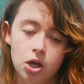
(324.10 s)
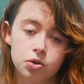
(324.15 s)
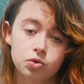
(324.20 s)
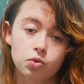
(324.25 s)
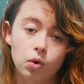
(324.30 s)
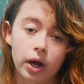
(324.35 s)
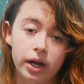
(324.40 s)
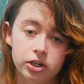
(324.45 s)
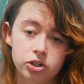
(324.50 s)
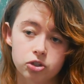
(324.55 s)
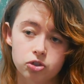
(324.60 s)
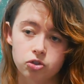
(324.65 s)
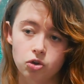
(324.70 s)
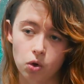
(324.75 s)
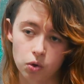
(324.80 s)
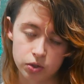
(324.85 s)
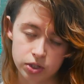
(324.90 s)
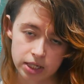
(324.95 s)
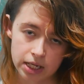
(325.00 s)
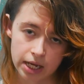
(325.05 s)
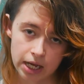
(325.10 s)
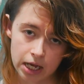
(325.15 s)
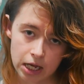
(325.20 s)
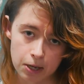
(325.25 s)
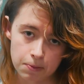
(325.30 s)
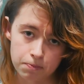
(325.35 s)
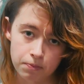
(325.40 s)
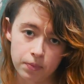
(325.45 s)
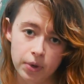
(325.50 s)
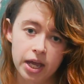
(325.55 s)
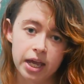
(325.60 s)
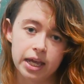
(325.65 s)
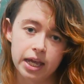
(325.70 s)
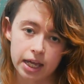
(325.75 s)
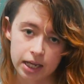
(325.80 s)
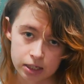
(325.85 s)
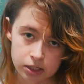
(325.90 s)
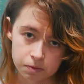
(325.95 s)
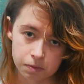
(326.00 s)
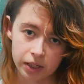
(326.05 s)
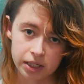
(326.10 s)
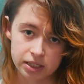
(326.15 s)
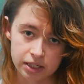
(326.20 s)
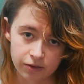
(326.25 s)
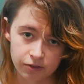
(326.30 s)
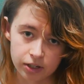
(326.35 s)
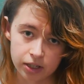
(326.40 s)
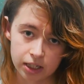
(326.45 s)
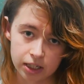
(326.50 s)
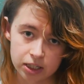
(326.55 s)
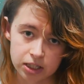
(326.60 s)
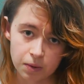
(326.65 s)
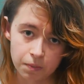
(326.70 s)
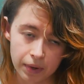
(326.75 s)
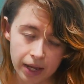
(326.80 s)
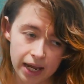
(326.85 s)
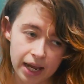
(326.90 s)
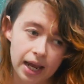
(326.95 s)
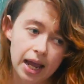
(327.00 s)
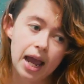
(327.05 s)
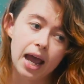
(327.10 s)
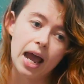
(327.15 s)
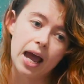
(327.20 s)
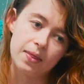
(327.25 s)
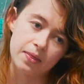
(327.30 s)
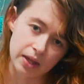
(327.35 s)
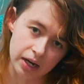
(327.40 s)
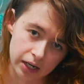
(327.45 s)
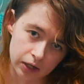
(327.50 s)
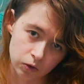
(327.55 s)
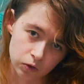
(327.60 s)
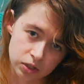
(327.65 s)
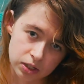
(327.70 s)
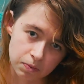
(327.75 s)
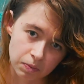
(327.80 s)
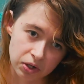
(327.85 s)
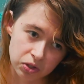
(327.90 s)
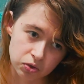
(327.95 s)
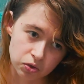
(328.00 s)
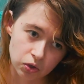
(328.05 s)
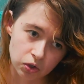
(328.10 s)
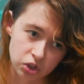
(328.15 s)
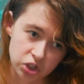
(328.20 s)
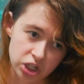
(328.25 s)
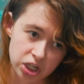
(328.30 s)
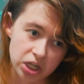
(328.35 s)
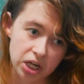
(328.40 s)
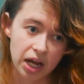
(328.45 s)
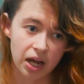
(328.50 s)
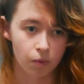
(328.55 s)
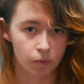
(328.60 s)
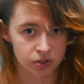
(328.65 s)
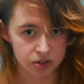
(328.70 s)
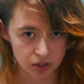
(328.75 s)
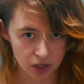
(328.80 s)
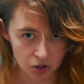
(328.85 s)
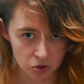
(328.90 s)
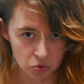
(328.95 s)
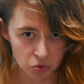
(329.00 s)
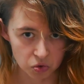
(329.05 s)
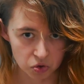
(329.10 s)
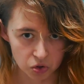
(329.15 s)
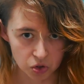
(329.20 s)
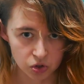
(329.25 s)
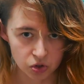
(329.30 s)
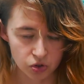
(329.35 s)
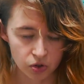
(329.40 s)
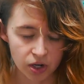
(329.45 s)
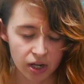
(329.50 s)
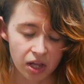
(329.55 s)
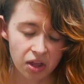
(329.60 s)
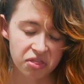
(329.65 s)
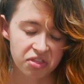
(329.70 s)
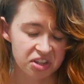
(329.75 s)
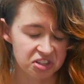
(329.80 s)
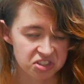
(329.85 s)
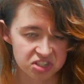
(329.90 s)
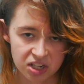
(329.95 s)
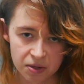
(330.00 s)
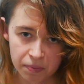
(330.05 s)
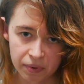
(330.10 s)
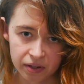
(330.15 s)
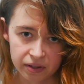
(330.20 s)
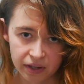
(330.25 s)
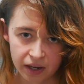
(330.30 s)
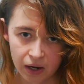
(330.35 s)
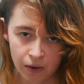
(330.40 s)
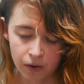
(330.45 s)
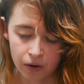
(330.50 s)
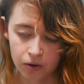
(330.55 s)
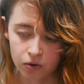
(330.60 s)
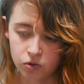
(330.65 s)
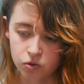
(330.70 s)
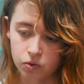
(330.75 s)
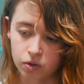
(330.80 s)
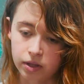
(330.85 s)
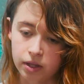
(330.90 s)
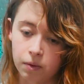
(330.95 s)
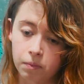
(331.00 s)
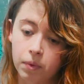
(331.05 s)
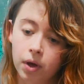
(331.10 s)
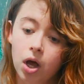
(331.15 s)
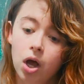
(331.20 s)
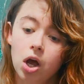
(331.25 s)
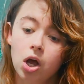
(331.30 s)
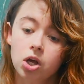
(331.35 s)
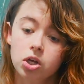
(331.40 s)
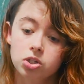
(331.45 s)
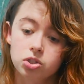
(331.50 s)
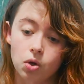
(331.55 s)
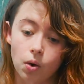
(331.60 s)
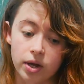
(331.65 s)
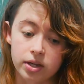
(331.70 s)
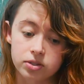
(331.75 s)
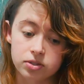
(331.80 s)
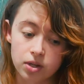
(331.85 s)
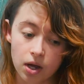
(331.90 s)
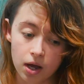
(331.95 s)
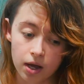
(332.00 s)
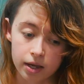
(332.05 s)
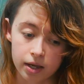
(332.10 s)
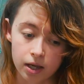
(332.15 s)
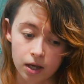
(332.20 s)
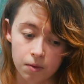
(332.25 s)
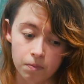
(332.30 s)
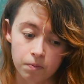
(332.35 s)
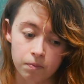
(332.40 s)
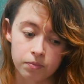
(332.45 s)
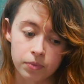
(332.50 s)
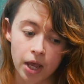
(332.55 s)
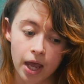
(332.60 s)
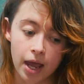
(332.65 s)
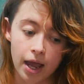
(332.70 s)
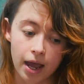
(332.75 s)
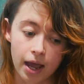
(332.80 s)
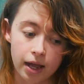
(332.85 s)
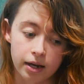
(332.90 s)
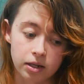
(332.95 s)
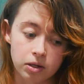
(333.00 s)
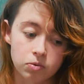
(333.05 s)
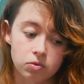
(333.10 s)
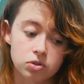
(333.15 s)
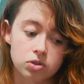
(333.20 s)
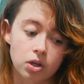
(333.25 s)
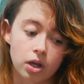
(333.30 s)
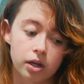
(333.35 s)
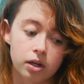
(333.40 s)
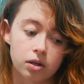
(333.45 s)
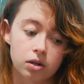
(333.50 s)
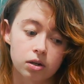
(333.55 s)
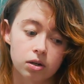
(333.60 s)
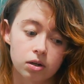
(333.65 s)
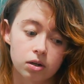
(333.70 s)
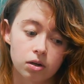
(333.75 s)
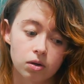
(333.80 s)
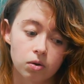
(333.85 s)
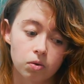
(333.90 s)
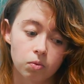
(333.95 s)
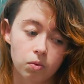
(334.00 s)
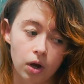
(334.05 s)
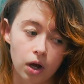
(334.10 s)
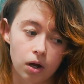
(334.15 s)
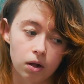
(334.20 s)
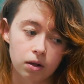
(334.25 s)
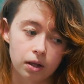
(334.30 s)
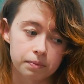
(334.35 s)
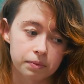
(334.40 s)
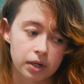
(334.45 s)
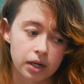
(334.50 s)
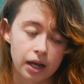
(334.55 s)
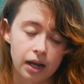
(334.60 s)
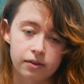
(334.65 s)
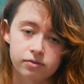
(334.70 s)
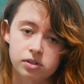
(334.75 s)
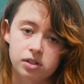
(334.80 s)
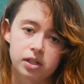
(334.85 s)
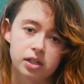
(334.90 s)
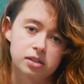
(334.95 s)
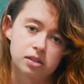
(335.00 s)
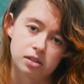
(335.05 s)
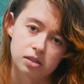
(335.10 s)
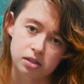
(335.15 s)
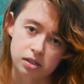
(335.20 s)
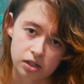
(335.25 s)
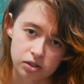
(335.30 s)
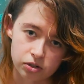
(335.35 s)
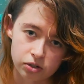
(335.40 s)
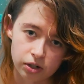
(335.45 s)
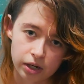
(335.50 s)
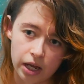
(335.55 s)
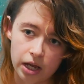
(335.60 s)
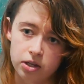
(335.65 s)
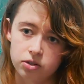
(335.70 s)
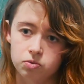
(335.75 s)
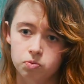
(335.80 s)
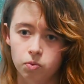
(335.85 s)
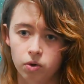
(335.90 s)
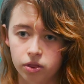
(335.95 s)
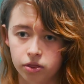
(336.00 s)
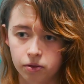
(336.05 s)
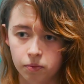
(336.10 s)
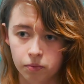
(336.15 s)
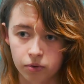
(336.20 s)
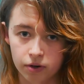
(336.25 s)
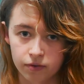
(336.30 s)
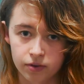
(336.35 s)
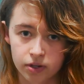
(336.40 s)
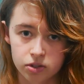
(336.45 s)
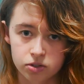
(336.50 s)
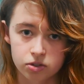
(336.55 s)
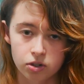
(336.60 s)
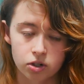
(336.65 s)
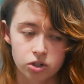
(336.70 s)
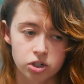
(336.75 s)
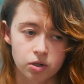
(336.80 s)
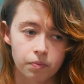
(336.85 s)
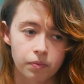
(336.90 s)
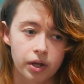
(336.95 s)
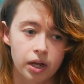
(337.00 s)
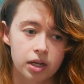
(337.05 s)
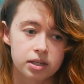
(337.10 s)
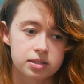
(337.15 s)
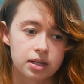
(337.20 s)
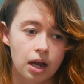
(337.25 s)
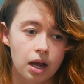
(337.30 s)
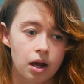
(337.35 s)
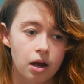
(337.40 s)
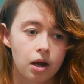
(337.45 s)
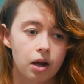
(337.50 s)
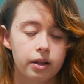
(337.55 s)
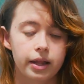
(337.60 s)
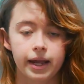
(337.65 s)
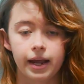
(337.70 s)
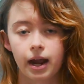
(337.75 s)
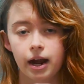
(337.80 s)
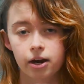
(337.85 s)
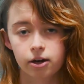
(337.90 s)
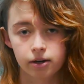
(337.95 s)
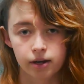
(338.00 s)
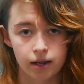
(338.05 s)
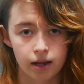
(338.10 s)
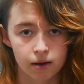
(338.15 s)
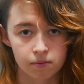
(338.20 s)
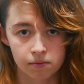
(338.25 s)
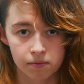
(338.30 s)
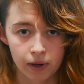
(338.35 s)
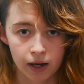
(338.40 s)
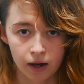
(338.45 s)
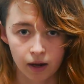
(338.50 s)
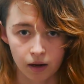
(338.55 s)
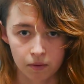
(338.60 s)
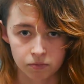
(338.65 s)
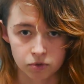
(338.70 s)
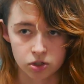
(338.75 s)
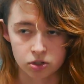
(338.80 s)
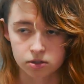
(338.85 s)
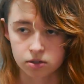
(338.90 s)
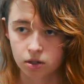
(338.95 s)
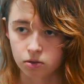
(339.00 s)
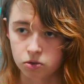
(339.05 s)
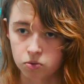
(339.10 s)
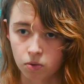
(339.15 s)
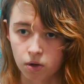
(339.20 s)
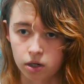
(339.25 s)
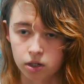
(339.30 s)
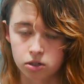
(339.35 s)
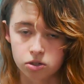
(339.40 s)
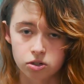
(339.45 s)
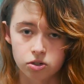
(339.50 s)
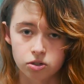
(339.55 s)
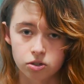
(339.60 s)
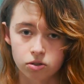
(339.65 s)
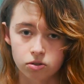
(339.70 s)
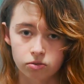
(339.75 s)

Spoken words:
So I just go see him, he explains everything to me, and then I go see my surgeon and we schedule surgery. That's typically how it goes with him. So I saw him and he was like, well, I'm gonna have to like discuss your case with the previous surgeon because like I already came with my options that I was wanting to do.